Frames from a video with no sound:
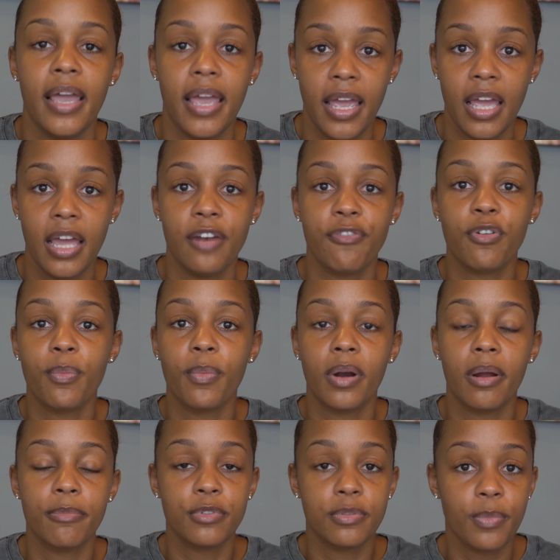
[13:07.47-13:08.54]
And from
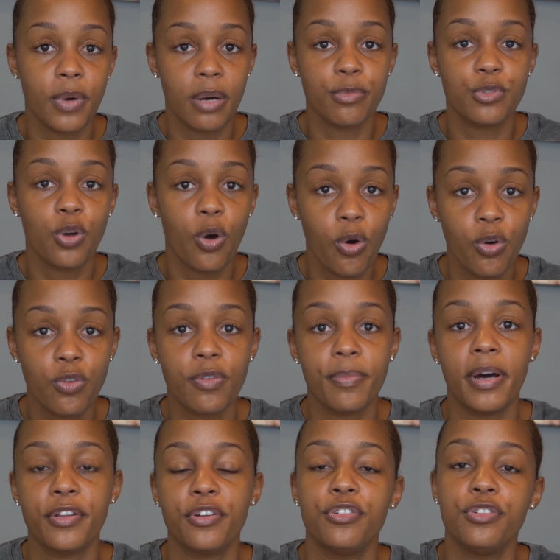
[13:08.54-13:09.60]
what I'm told from
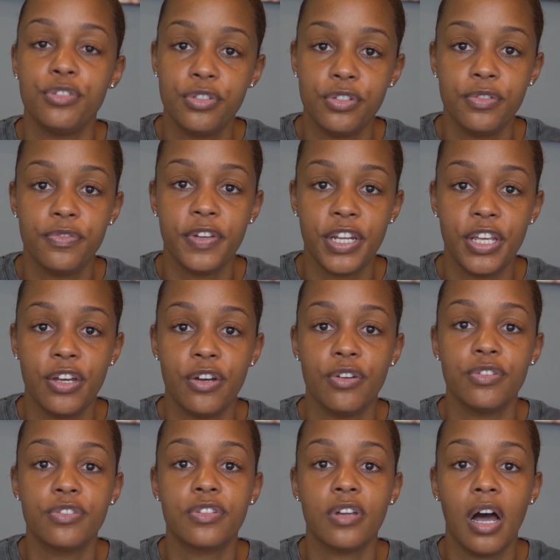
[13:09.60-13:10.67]
other YouTube
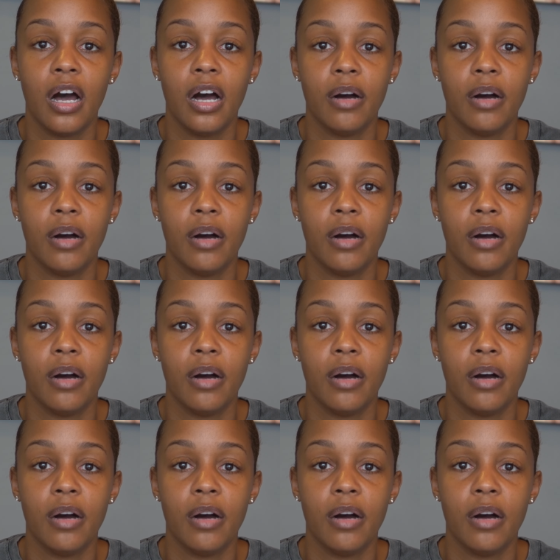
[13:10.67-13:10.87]
videos,